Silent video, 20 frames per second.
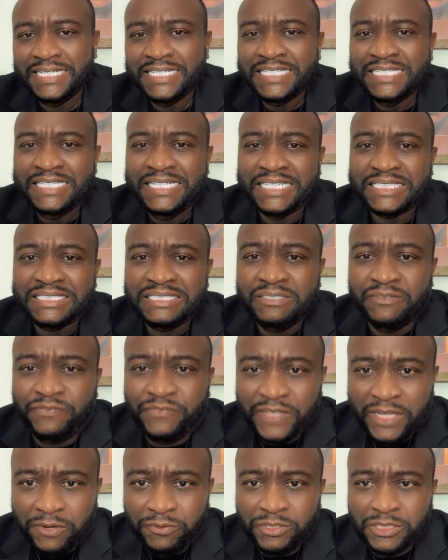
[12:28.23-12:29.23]
This
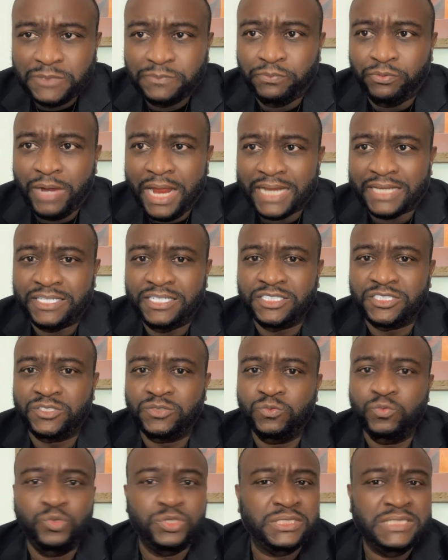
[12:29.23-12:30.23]
nefarious
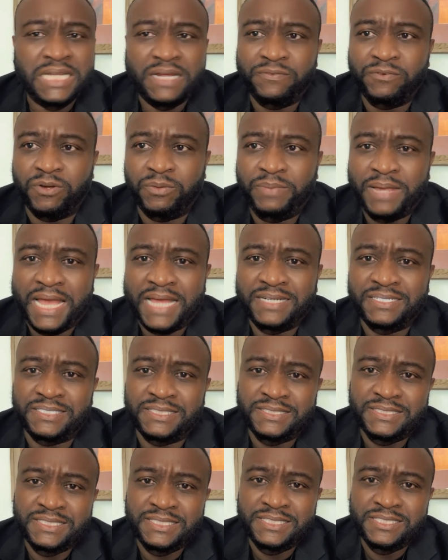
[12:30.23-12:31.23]
practice was never
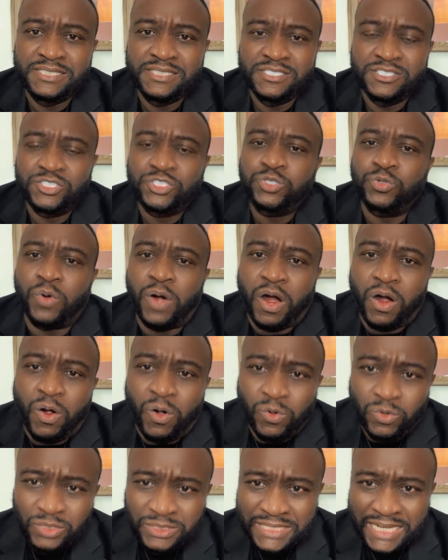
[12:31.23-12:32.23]
abandoned. To our
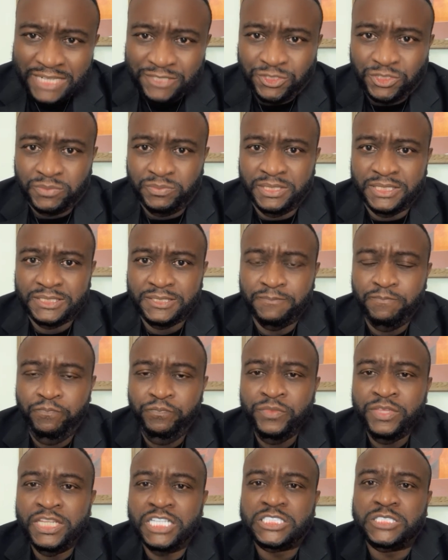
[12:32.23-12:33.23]
own detriment,
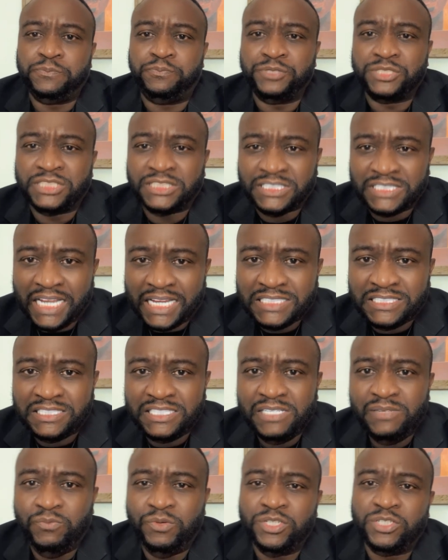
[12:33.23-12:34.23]
this is
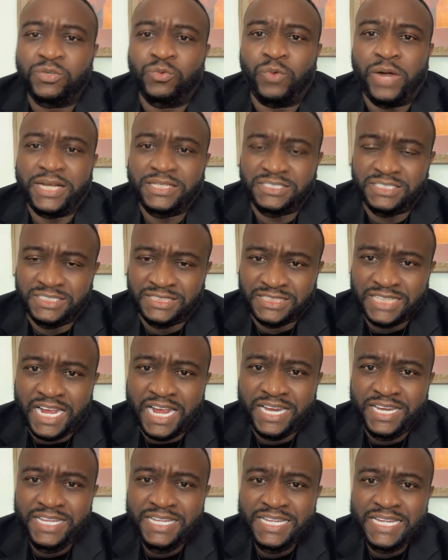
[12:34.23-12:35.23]
precisely what the white
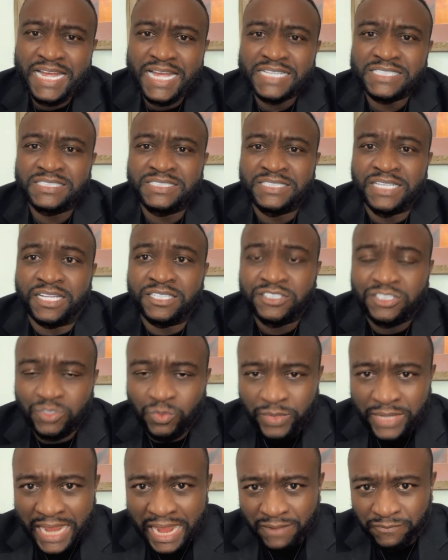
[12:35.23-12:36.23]
society has done to
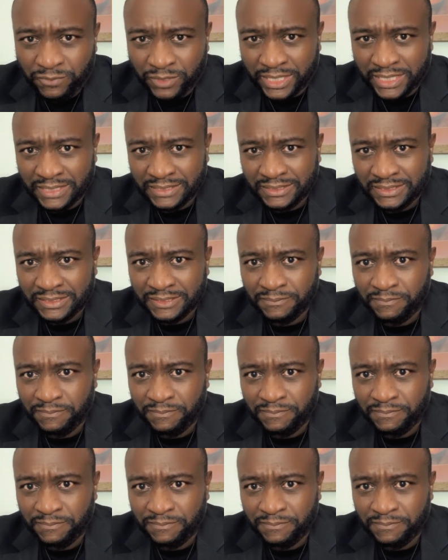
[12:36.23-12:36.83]
we Africans.